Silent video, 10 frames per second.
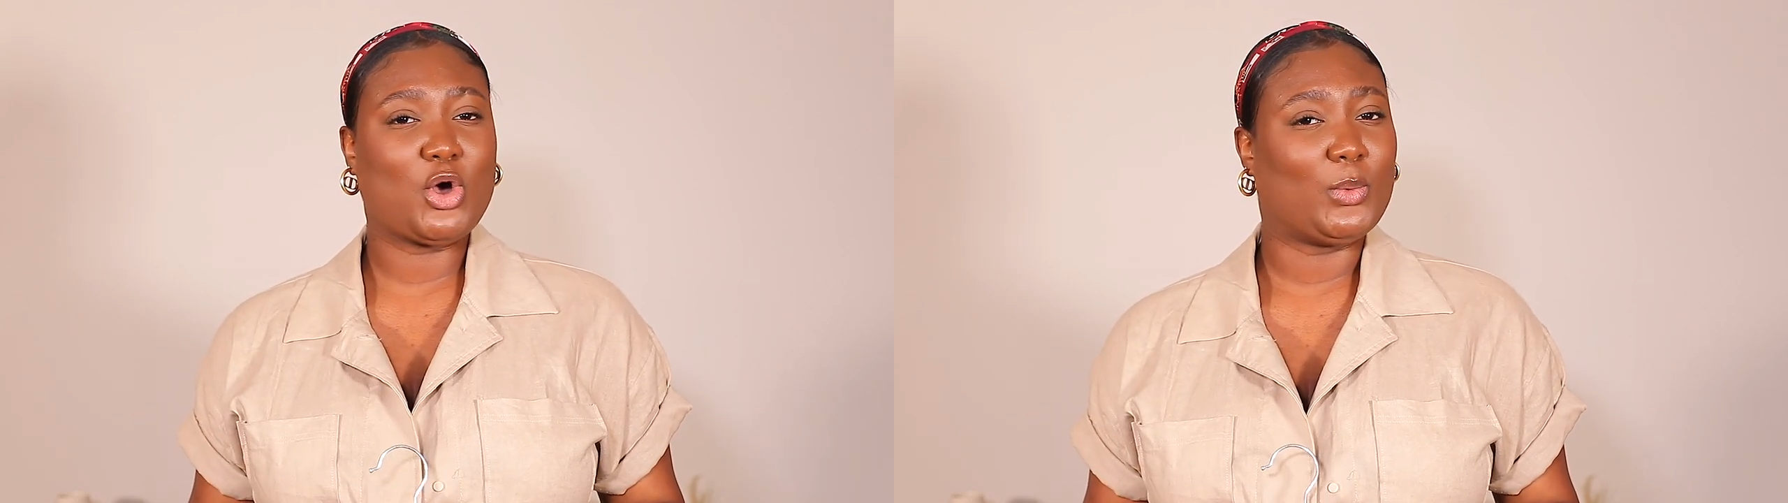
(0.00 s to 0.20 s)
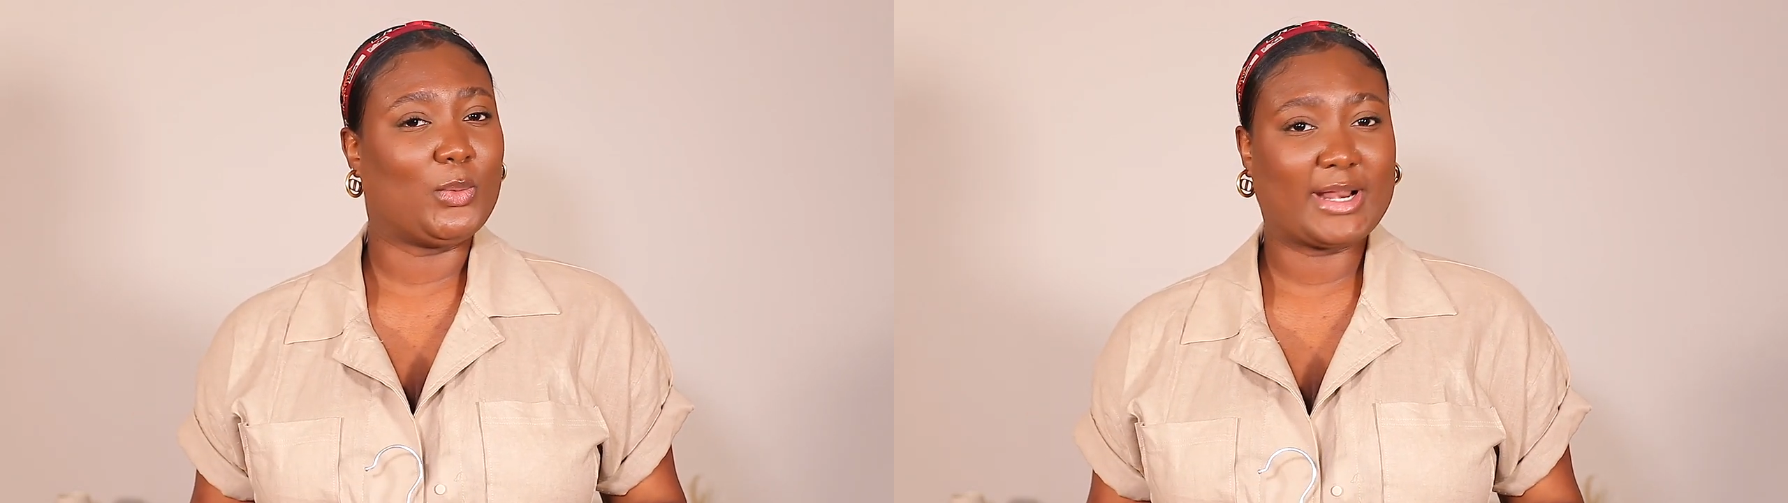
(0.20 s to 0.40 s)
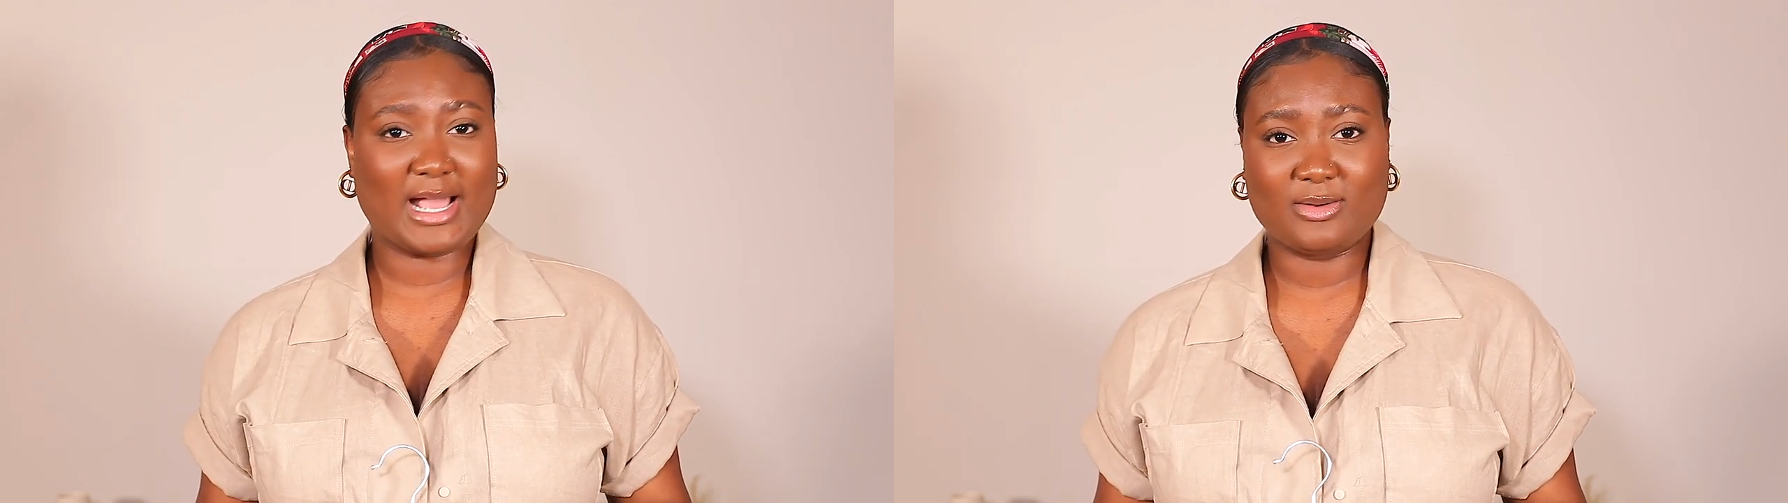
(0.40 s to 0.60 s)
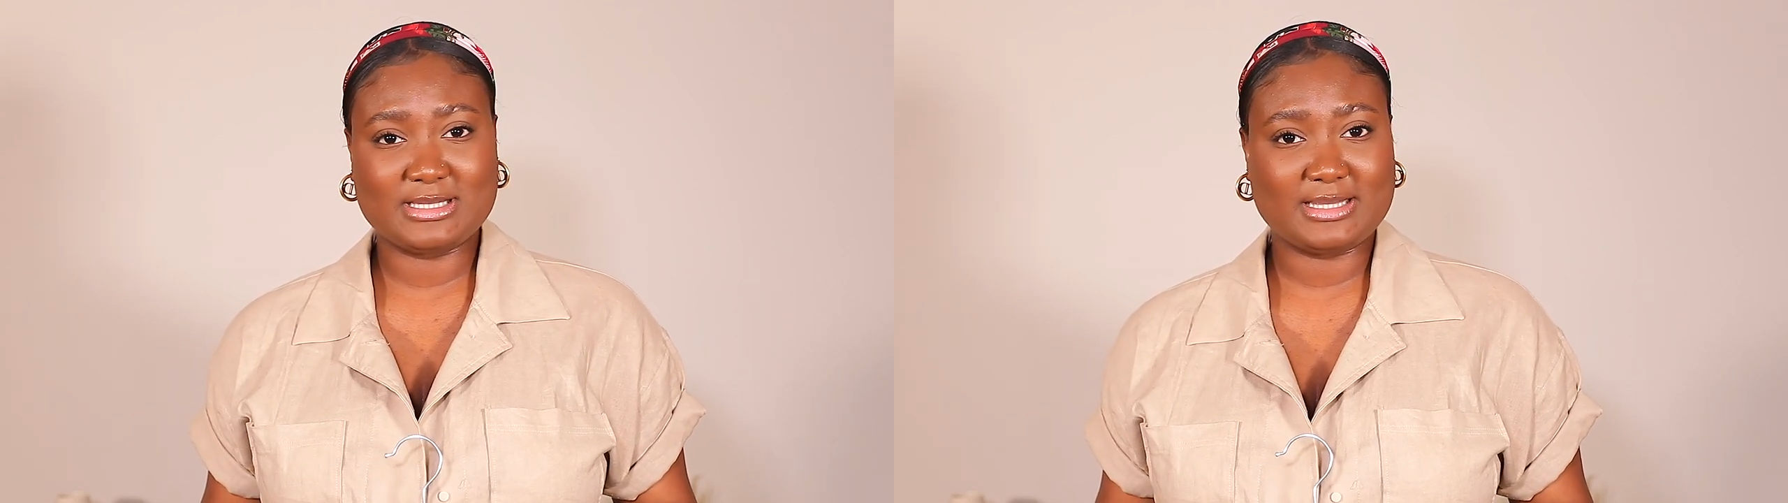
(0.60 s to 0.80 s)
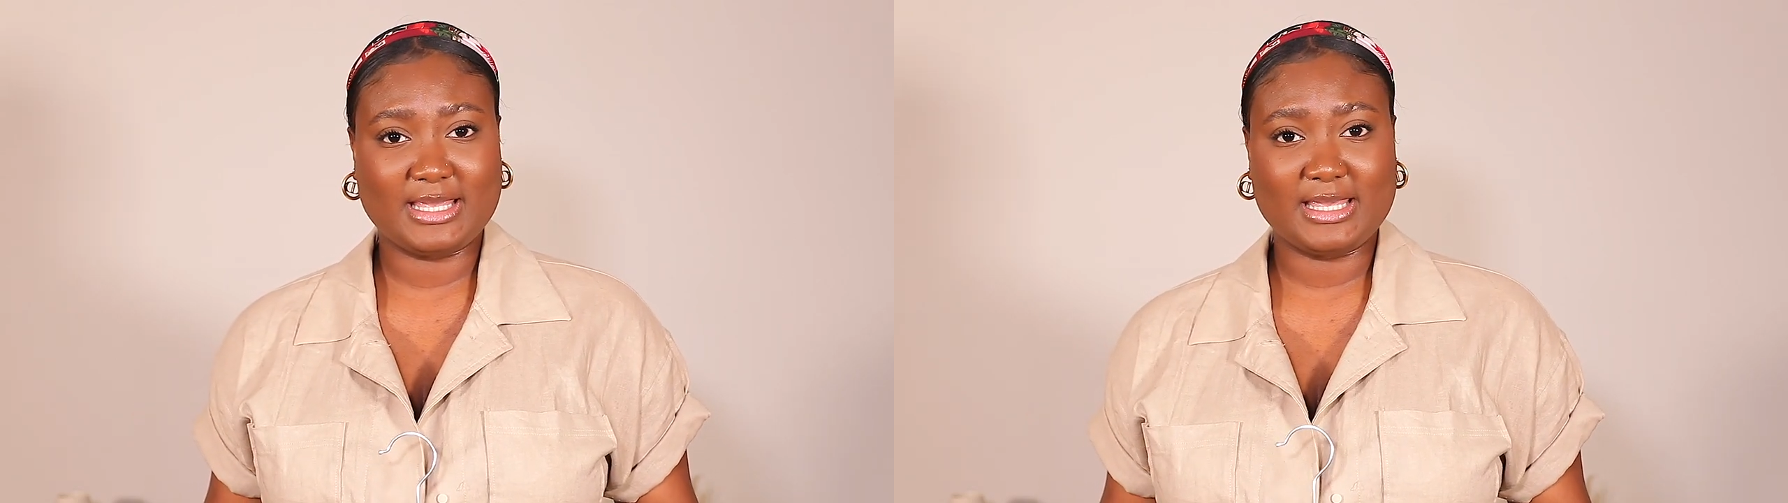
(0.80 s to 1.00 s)
what I was
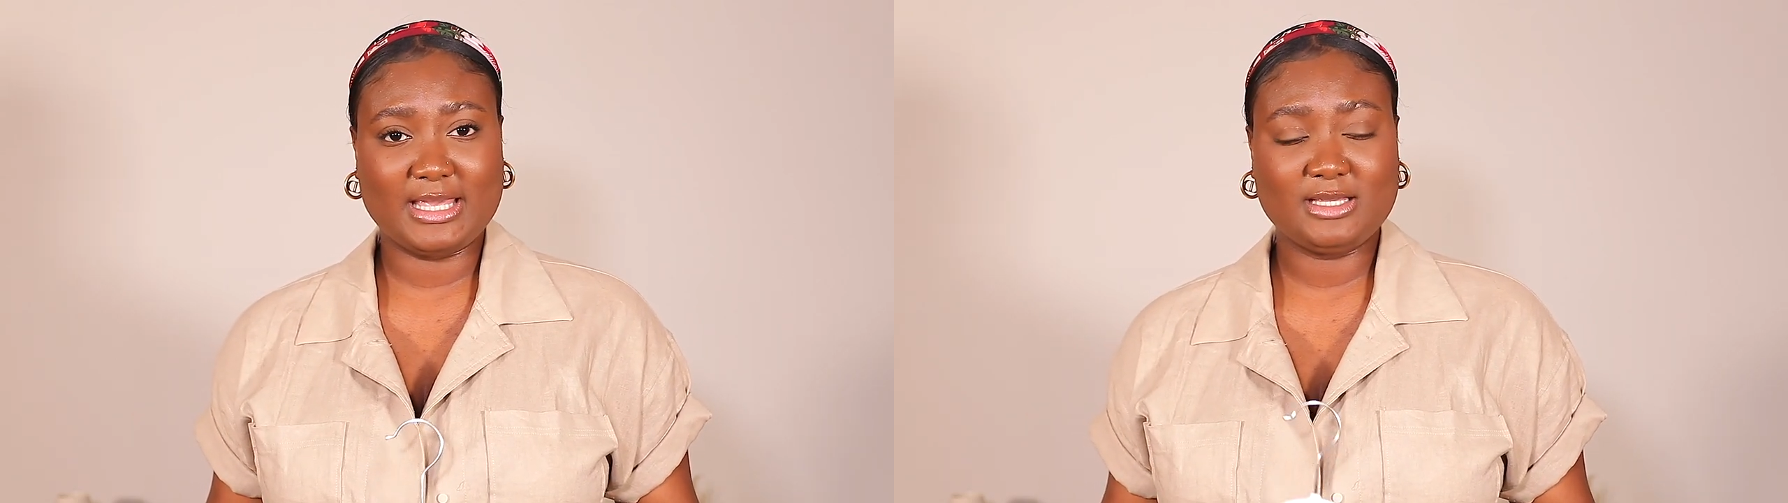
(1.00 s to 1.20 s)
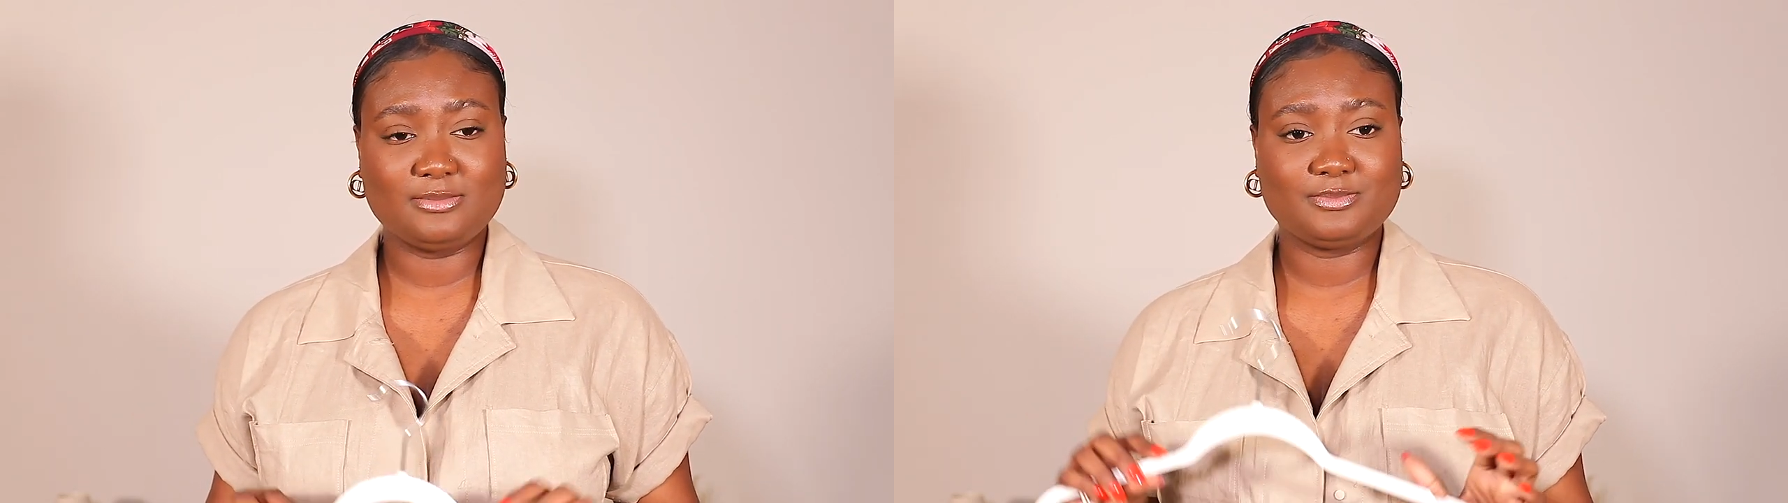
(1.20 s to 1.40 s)
thinking.